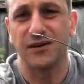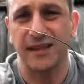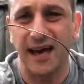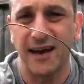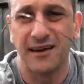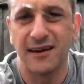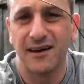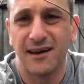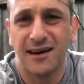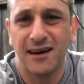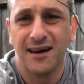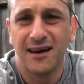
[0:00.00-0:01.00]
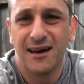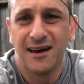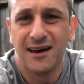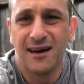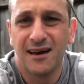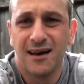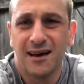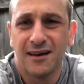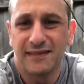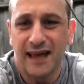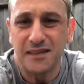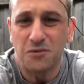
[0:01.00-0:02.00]
Look at that.
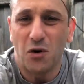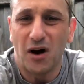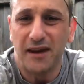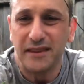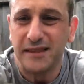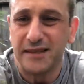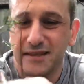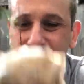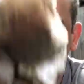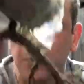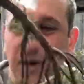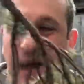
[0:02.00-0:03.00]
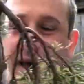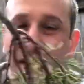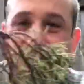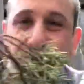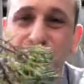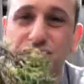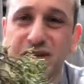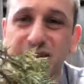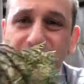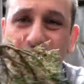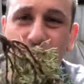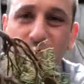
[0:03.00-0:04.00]
That's why this part of the tree
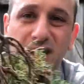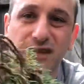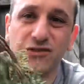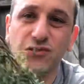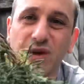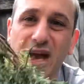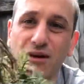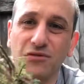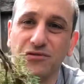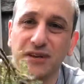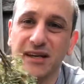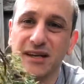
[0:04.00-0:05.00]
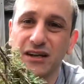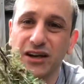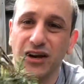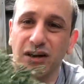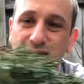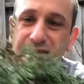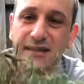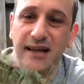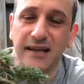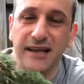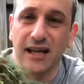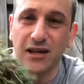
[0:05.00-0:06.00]
is not looking too healthy. You know, it's
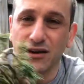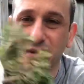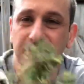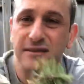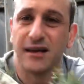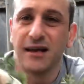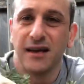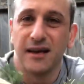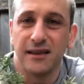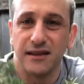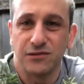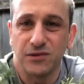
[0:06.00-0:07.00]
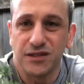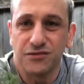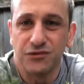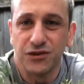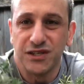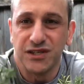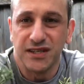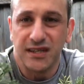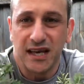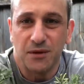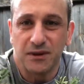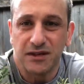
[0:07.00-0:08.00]
starting to yellow because there's all this rootage in
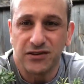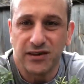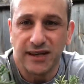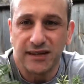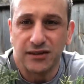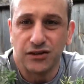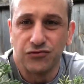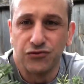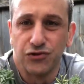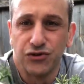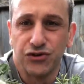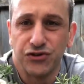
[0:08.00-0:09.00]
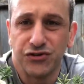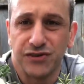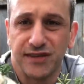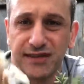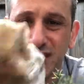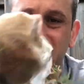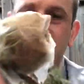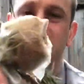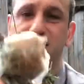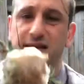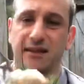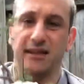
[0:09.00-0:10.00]
there, but it's not getting the root nutrients it
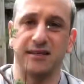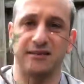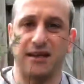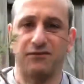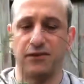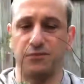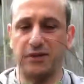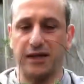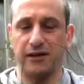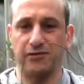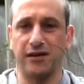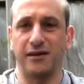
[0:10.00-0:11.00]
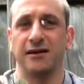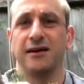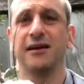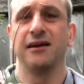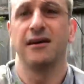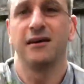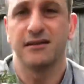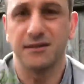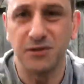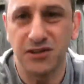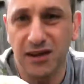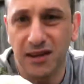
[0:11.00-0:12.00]
needs. Let's have a play around. Just
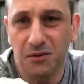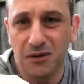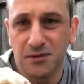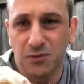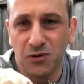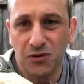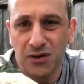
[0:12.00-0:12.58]
let me show you that once more.